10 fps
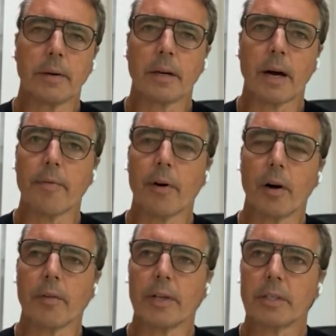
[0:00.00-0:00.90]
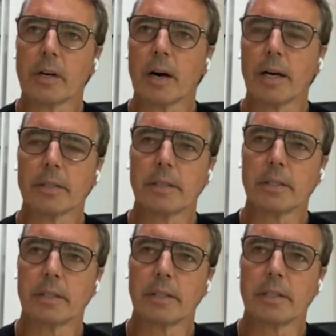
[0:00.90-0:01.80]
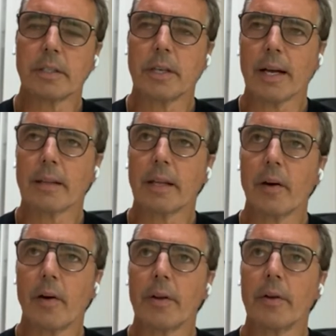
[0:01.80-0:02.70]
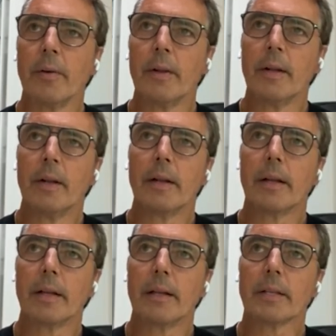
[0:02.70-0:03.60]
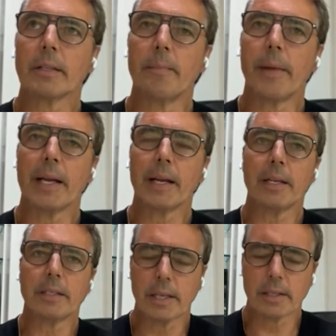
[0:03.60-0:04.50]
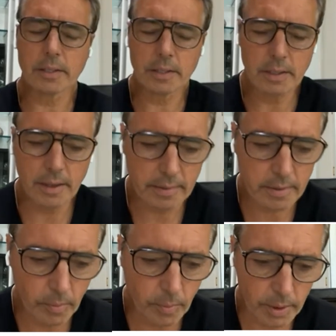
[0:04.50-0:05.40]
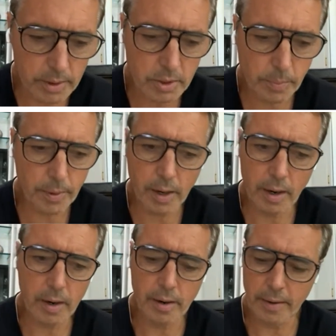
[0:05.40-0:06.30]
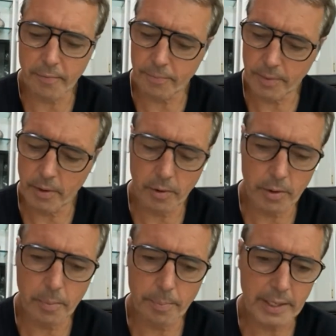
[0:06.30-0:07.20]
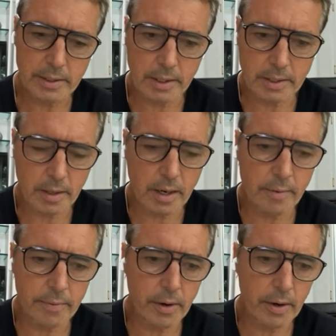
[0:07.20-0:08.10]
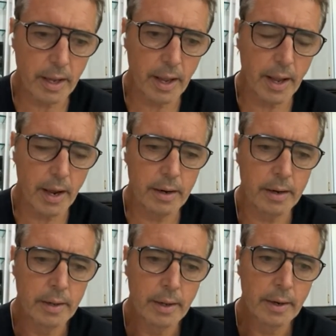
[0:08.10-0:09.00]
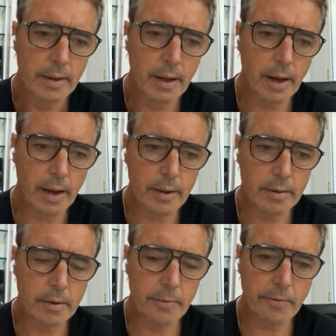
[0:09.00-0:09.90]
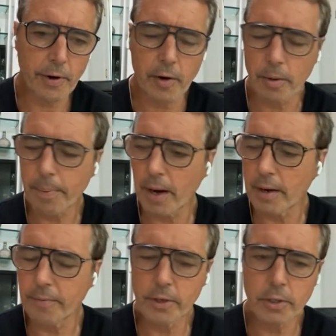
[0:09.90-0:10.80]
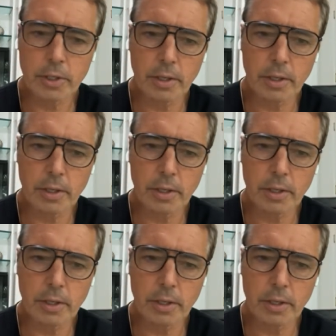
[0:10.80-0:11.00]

cover all these costs is, it's just not there. It doesn't make any sense to work super hard if your basics are covered, and you frowned upon if you